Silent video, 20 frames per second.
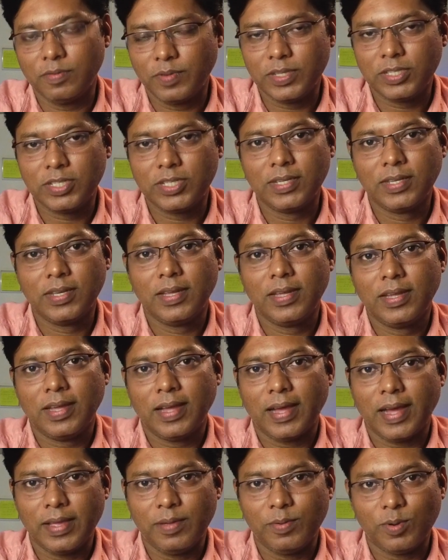which
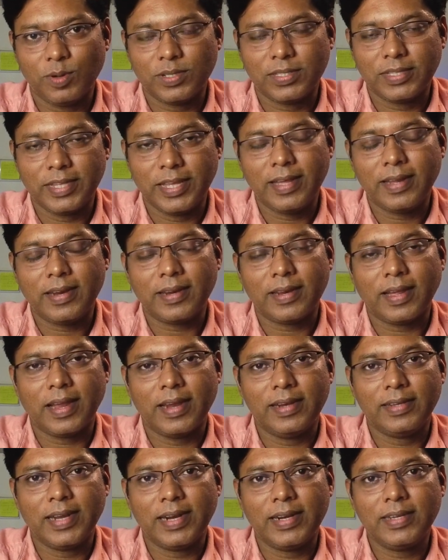I was there,
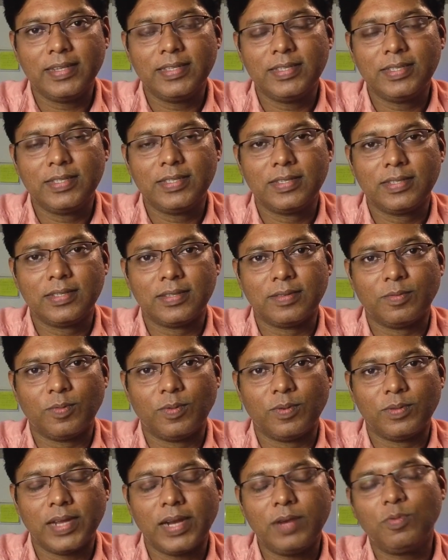and
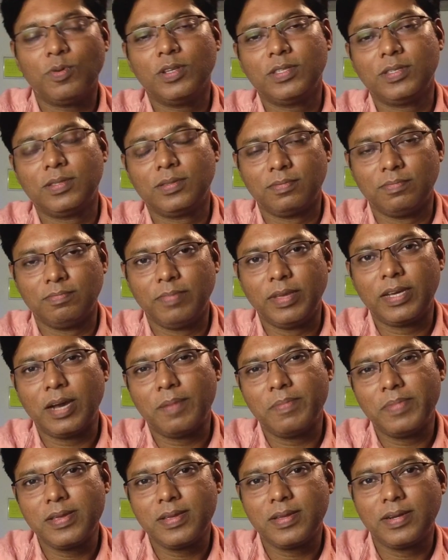that was
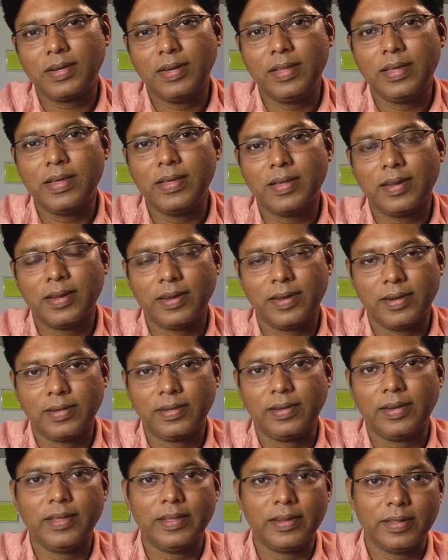becoming clearer
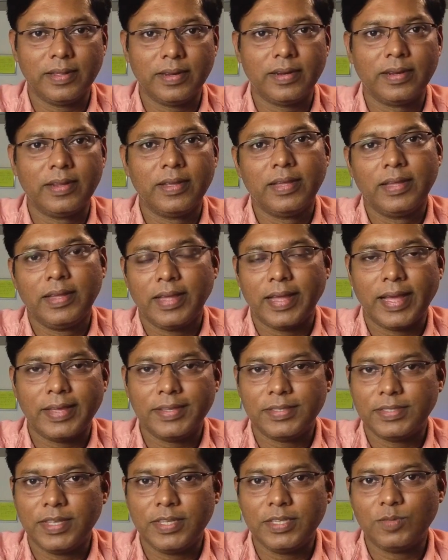and clearer
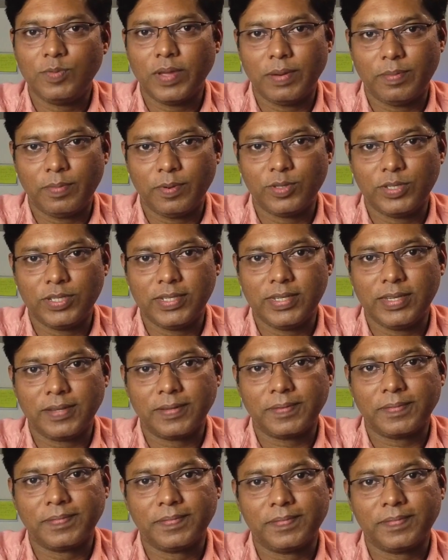as things were proceeding.